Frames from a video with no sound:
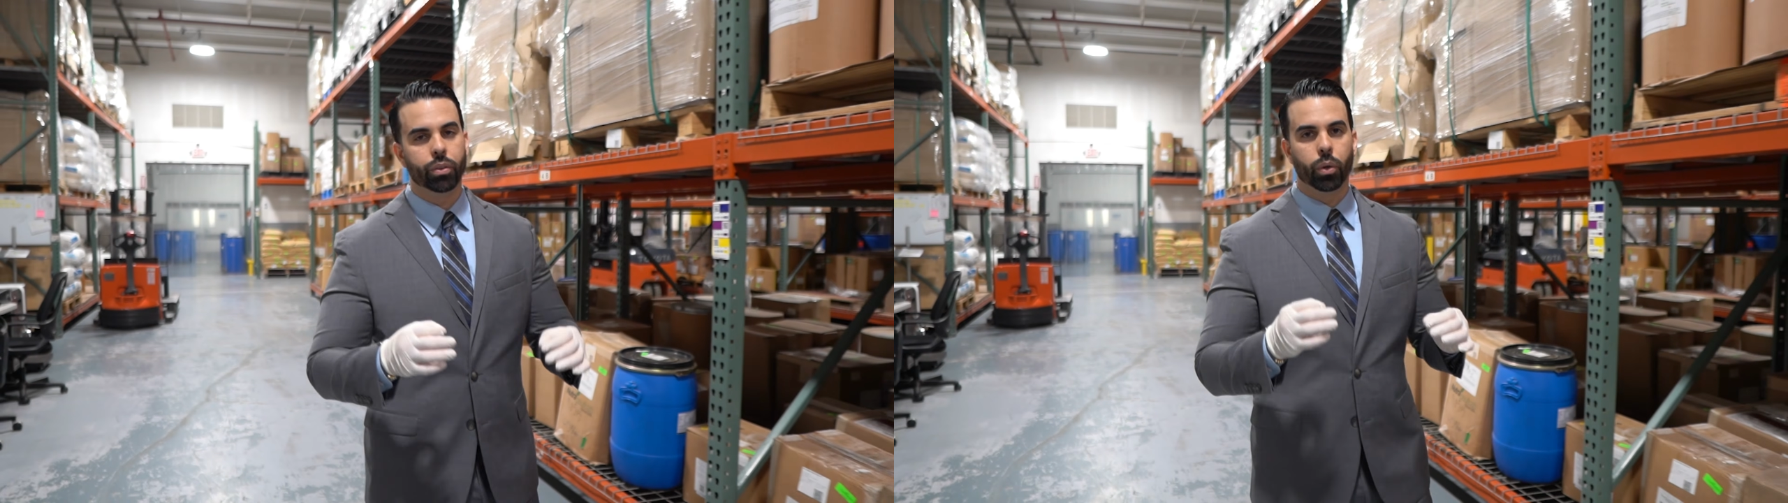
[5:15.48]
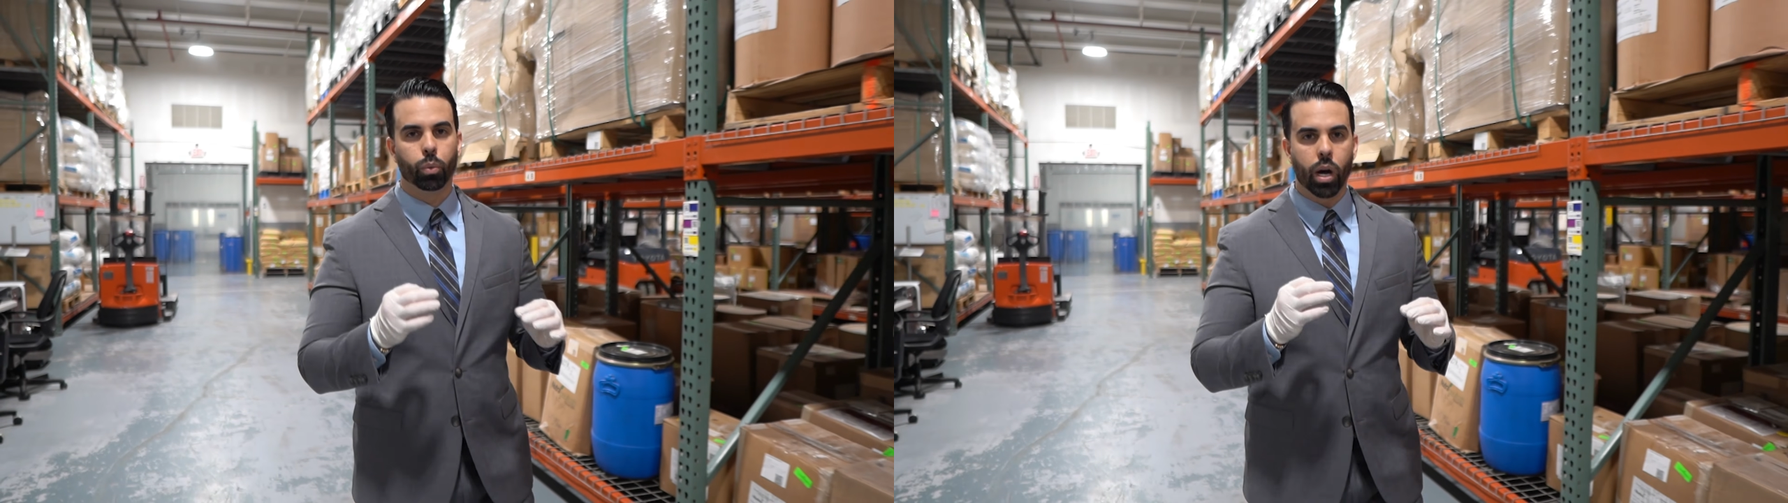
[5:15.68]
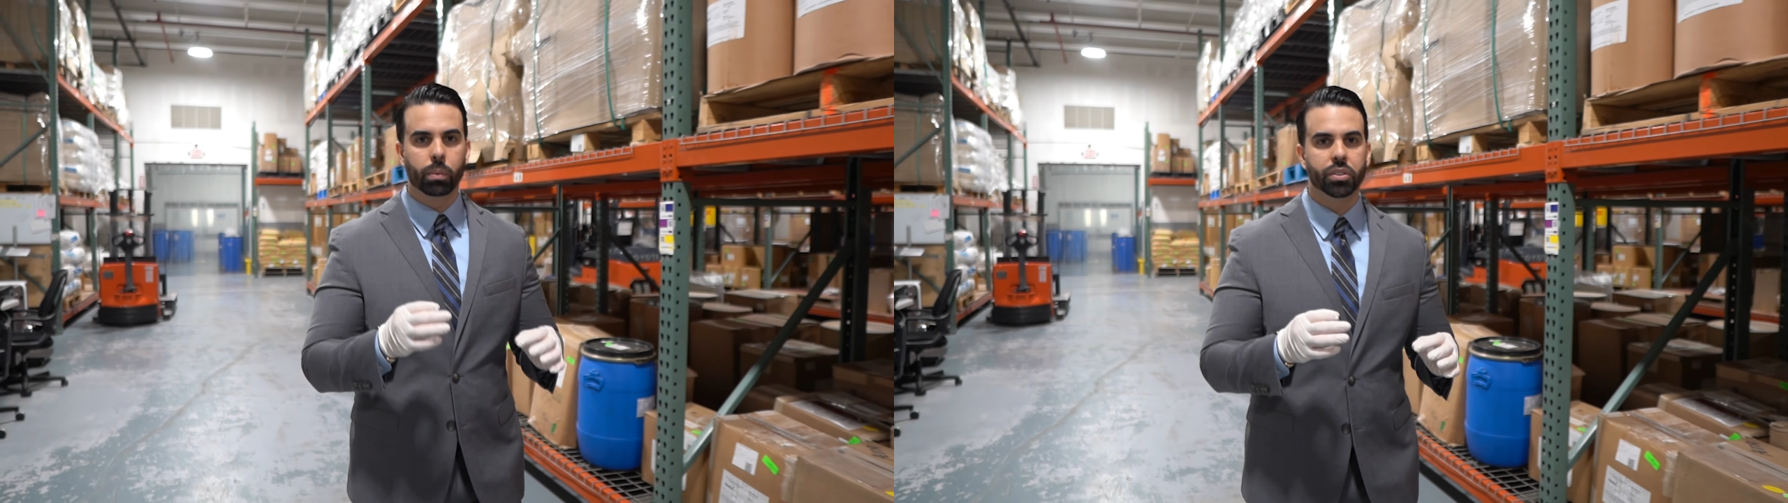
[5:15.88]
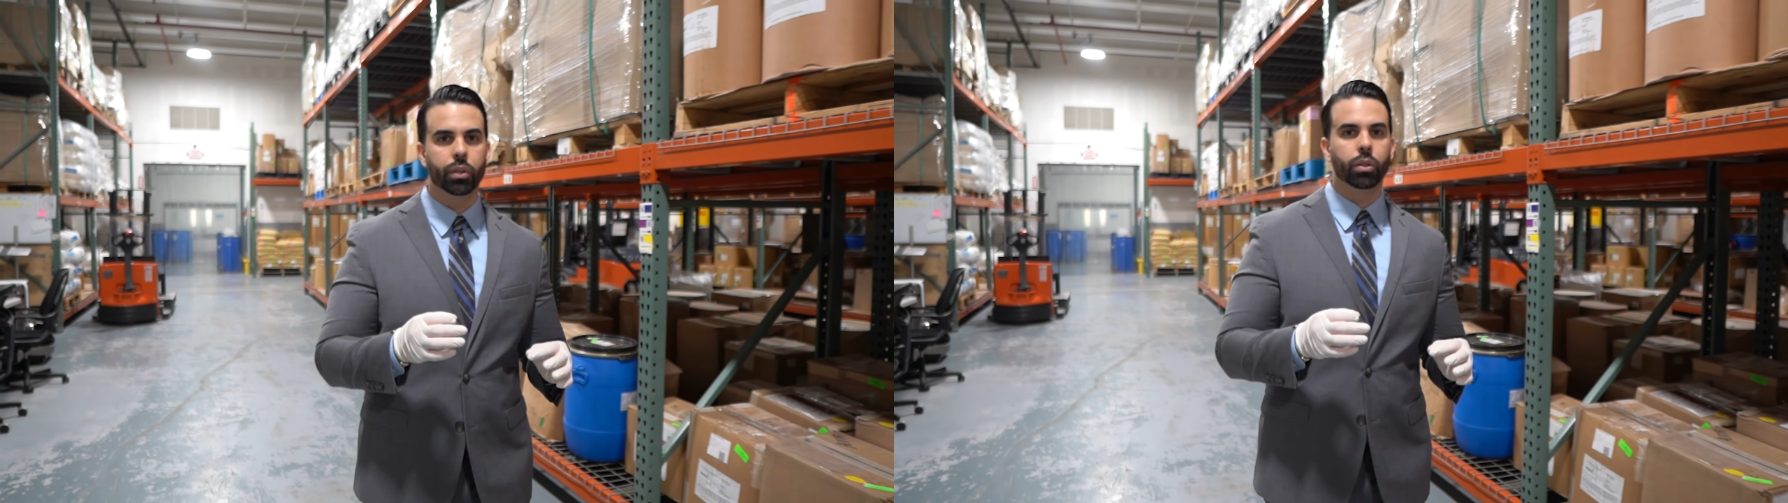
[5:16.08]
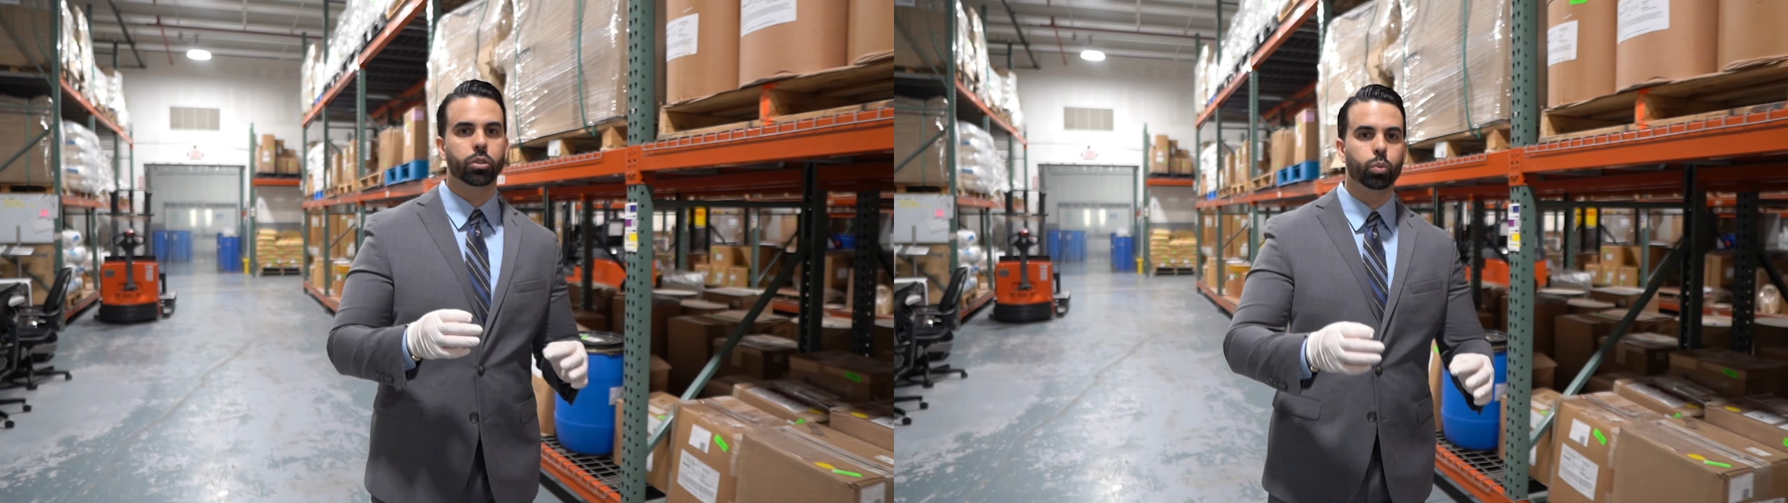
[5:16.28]
the raw
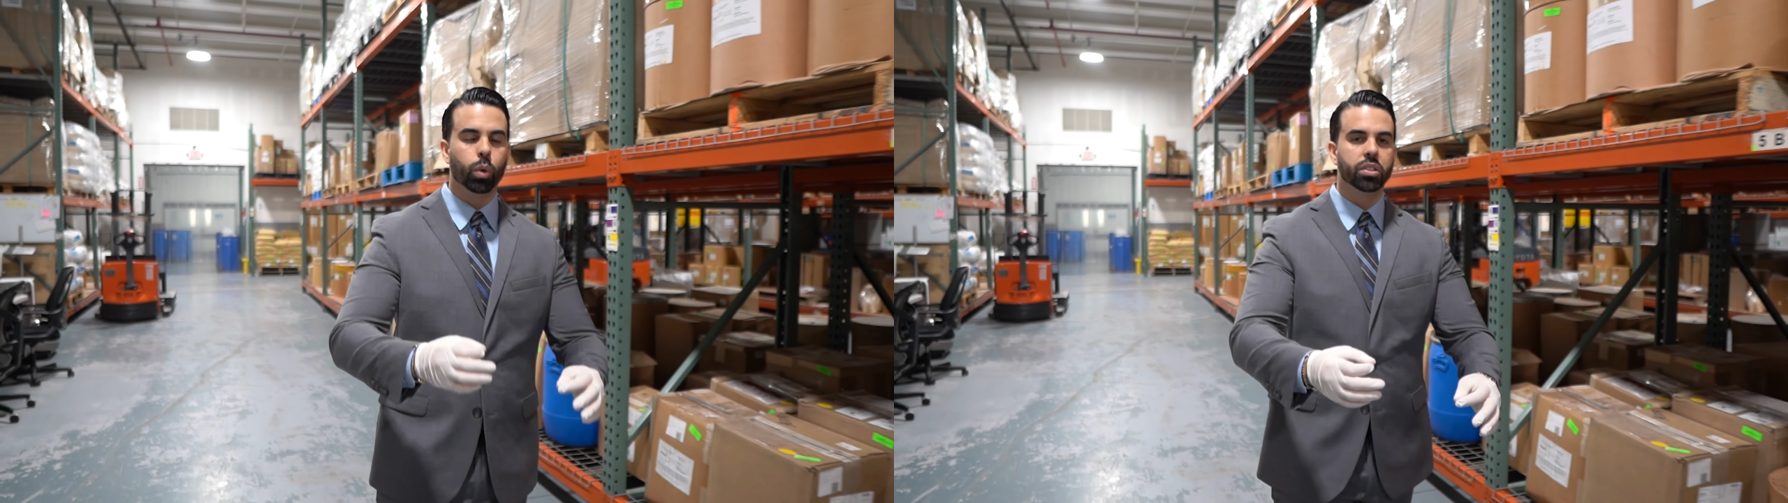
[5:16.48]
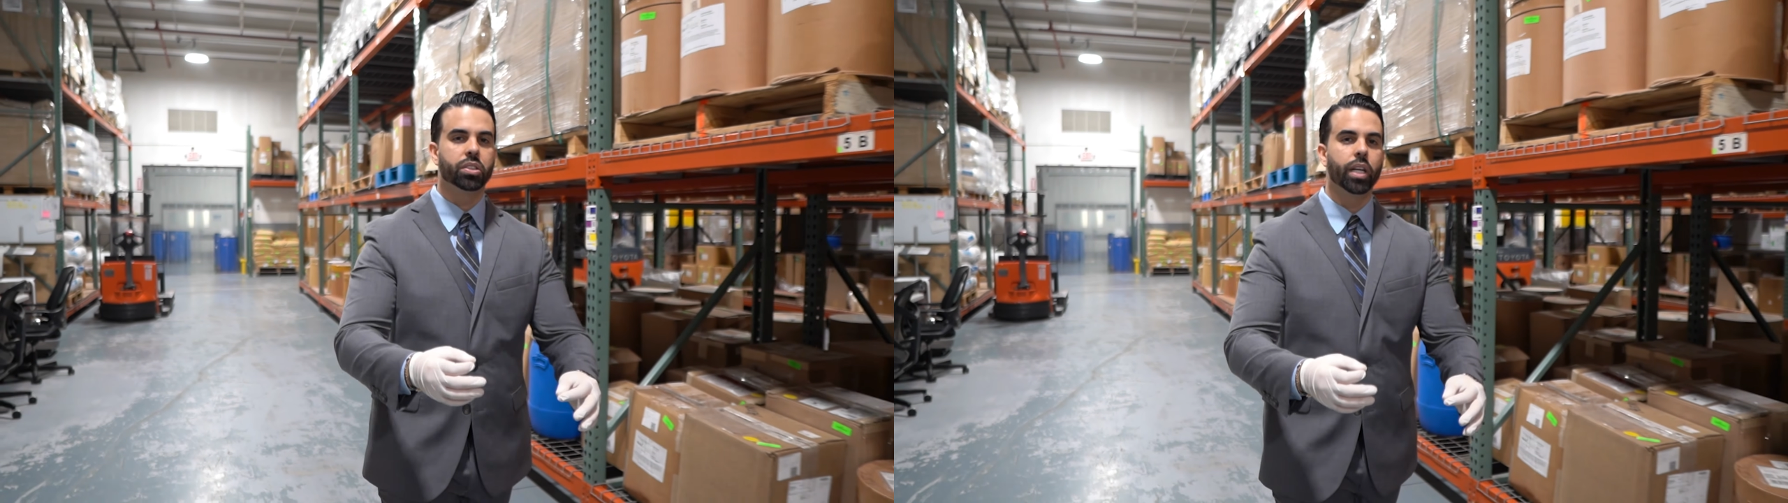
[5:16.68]
materials, once